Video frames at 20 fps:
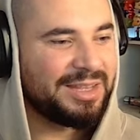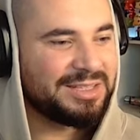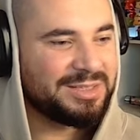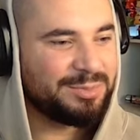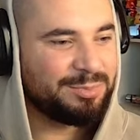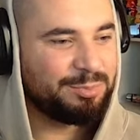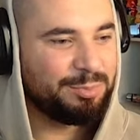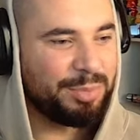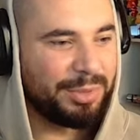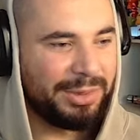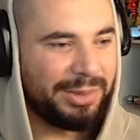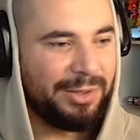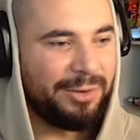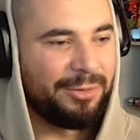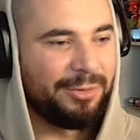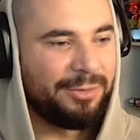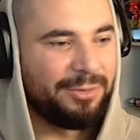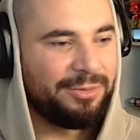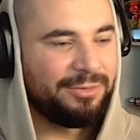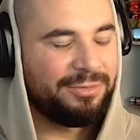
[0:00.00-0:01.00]
It's
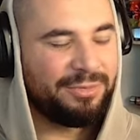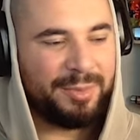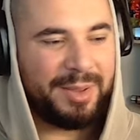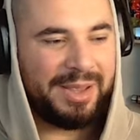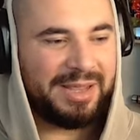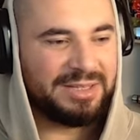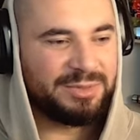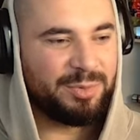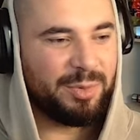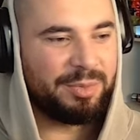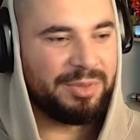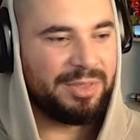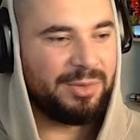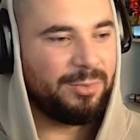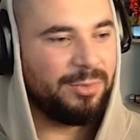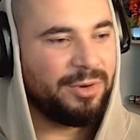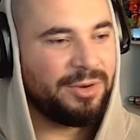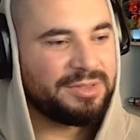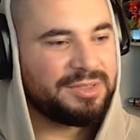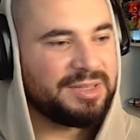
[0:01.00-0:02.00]
below, for me, it's probably the
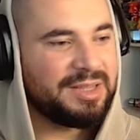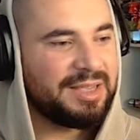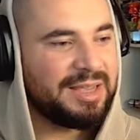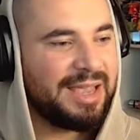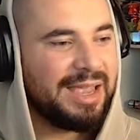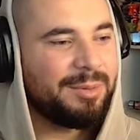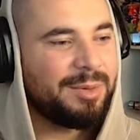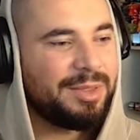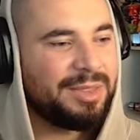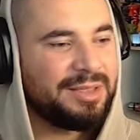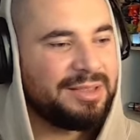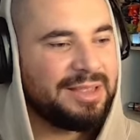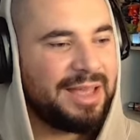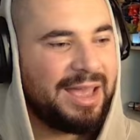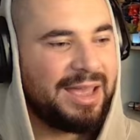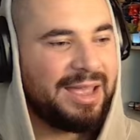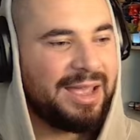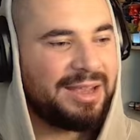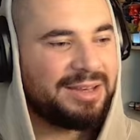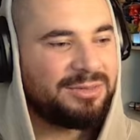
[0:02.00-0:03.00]
worst in the game. I think the
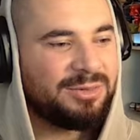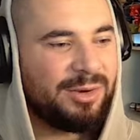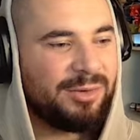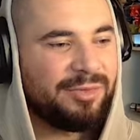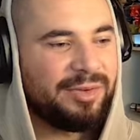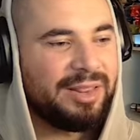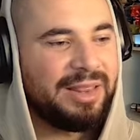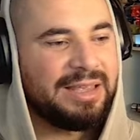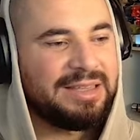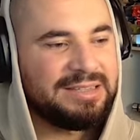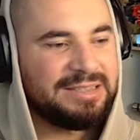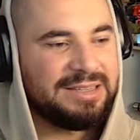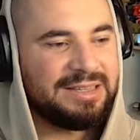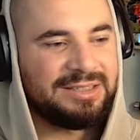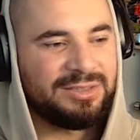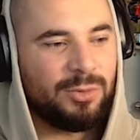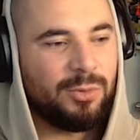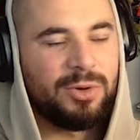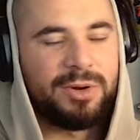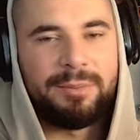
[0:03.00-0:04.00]
AA12, at least,
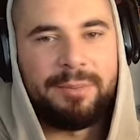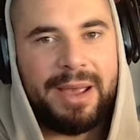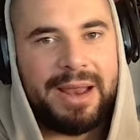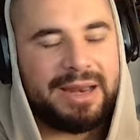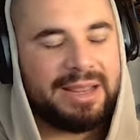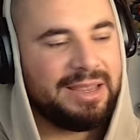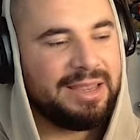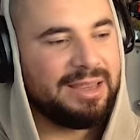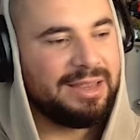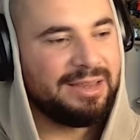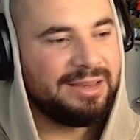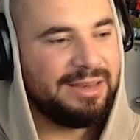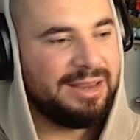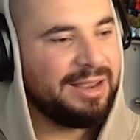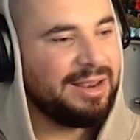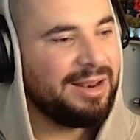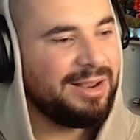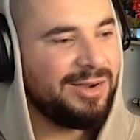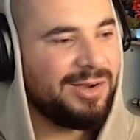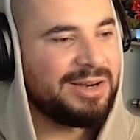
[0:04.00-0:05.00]
it's automatic.
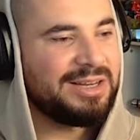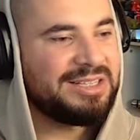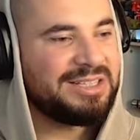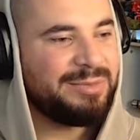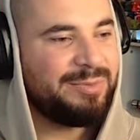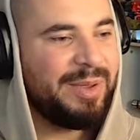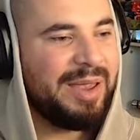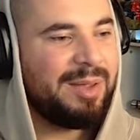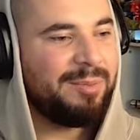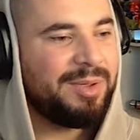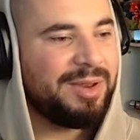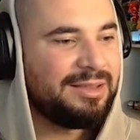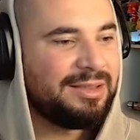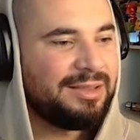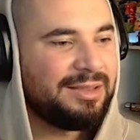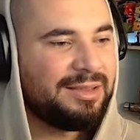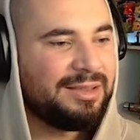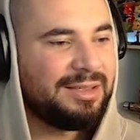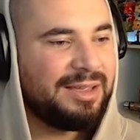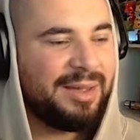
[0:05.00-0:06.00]
You can kind of spam it.
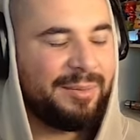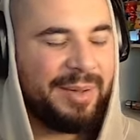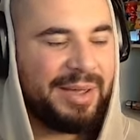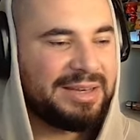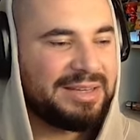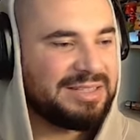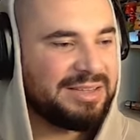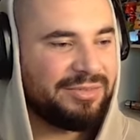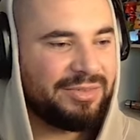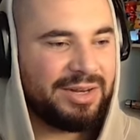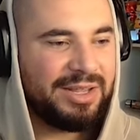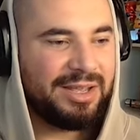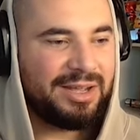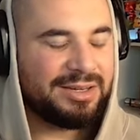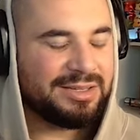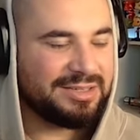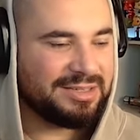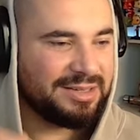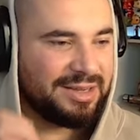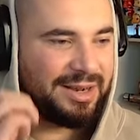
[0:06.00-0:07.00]
The M870,
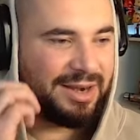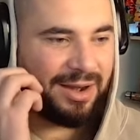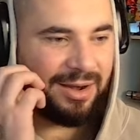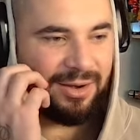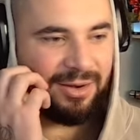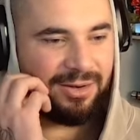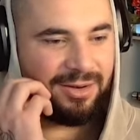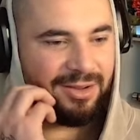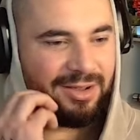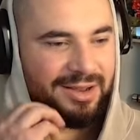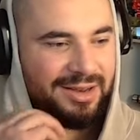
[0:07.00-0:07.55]
I don't know.